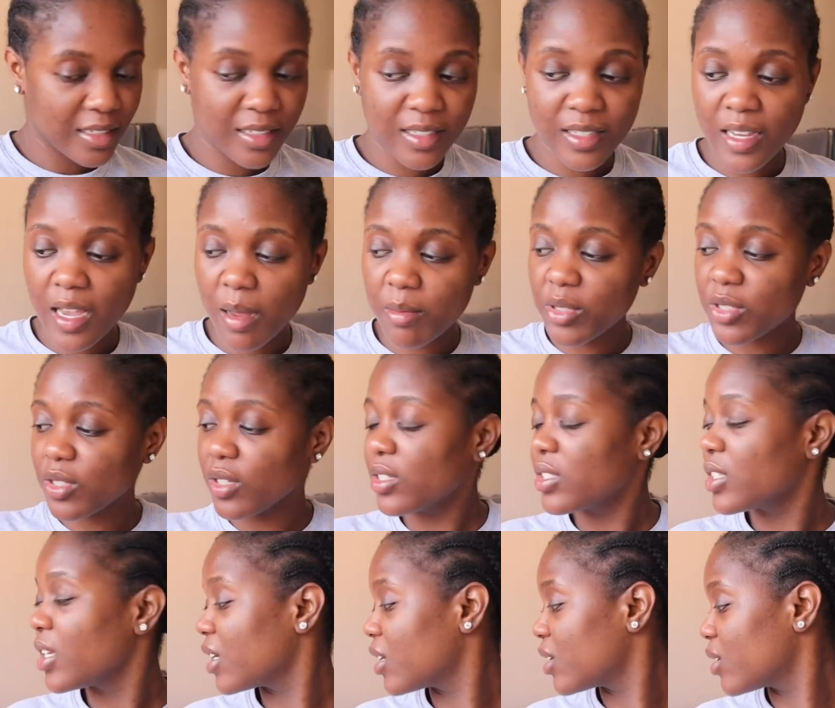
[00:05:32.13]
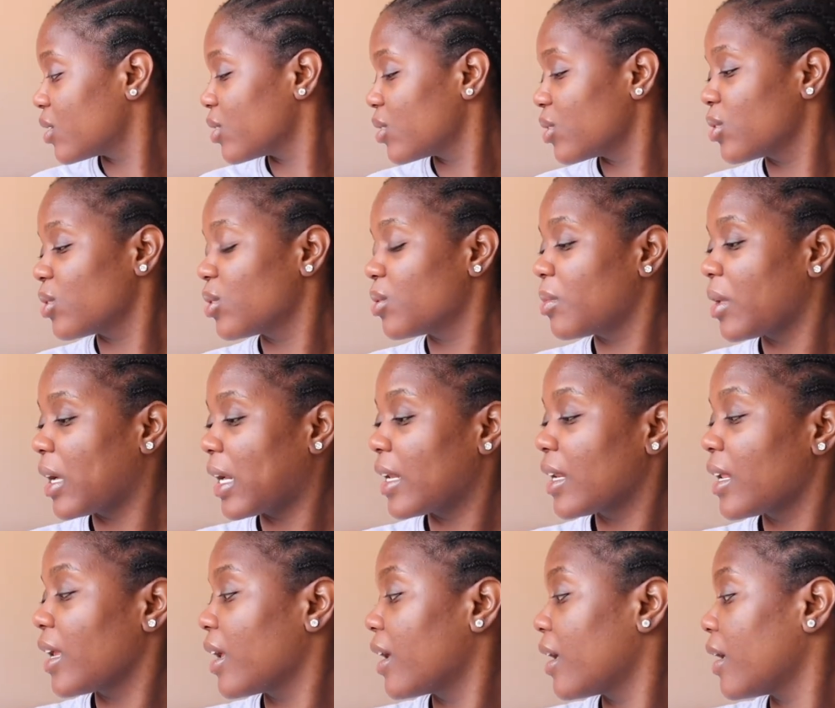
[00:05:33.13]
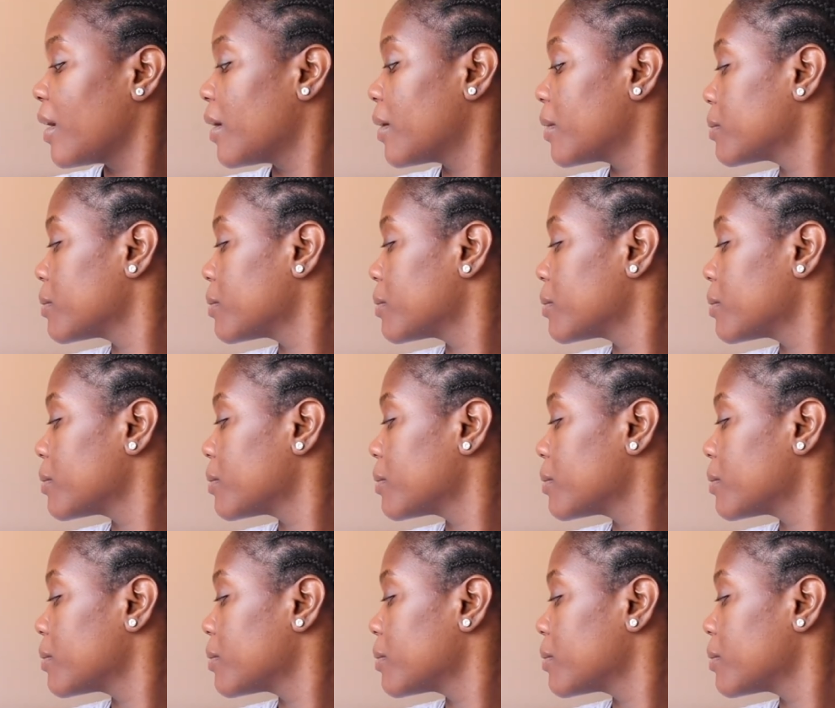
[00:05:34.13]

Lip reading: So yeah, I'm just going to take you through my day.